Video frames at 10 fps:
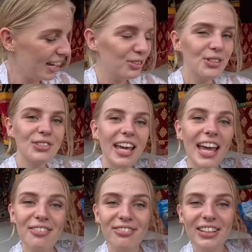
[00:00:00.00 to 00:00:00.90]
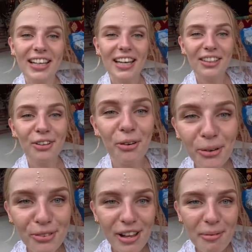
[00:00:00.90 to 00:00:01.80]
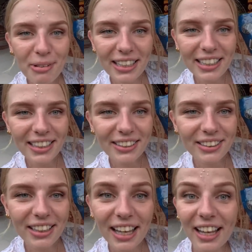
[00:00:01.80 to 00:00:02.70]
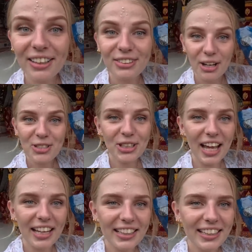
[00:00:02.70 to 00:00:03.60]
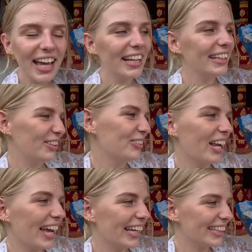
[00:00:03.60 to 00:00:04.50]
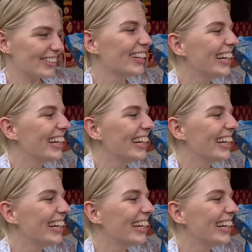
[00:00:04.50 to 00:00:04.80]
I just gave the whole family the Dutch candy and they don't like it.